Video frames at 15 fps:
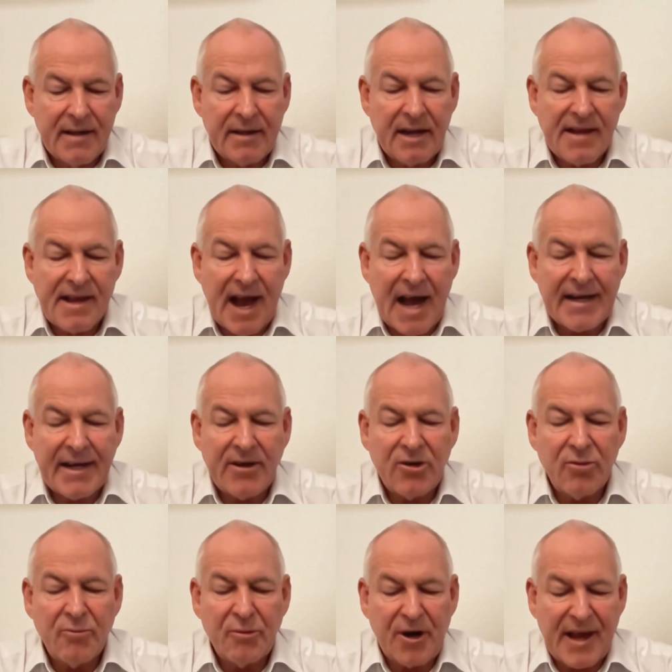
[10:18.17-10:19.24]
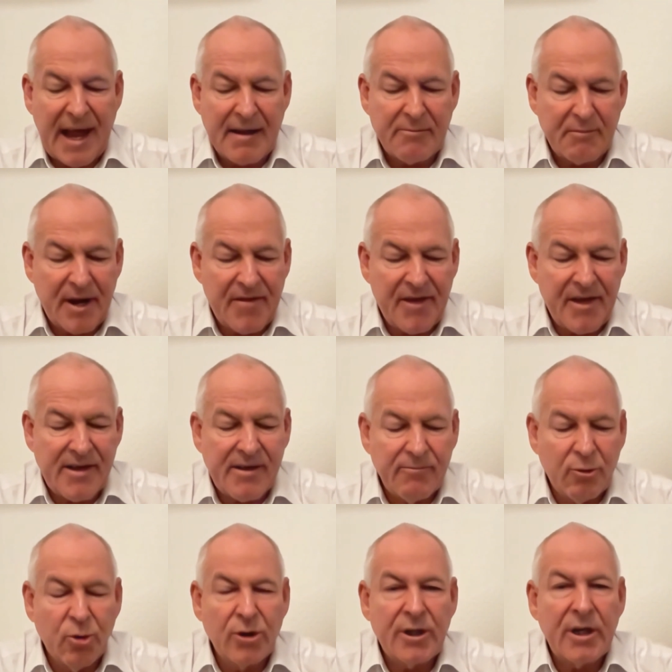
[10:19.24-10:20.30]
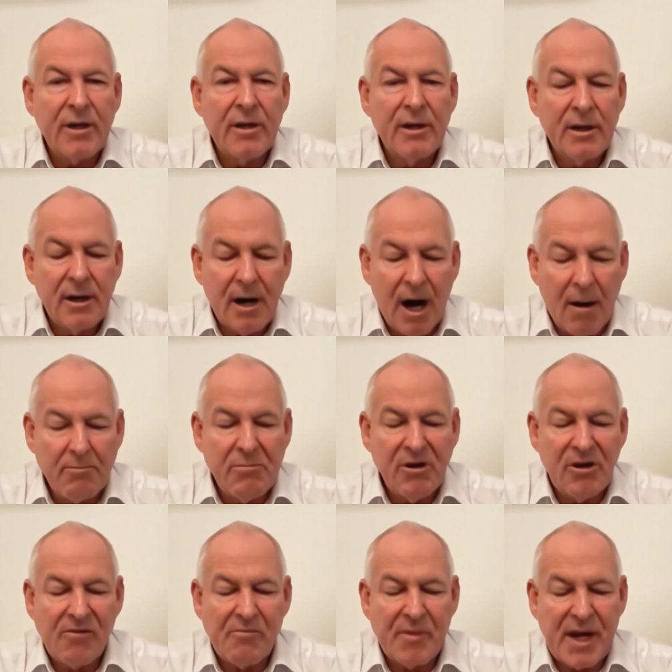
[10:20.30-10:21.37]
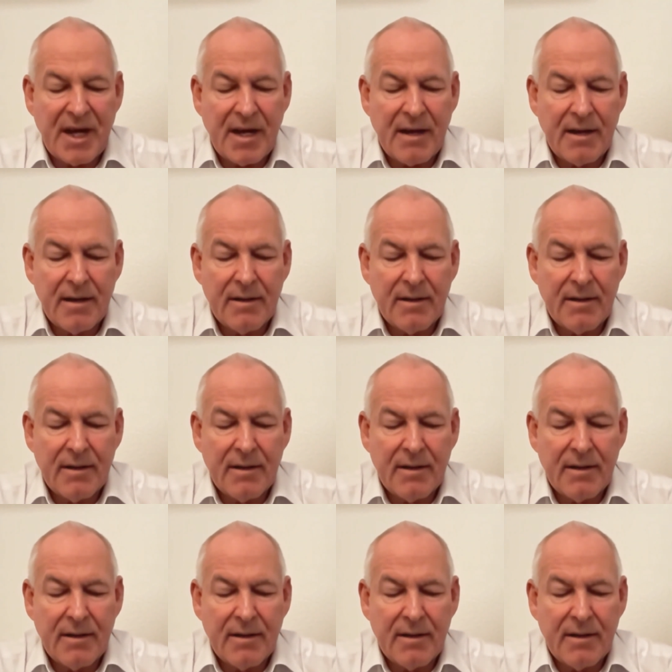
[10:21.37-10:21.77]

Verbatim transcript: decided to present me this award humbles me.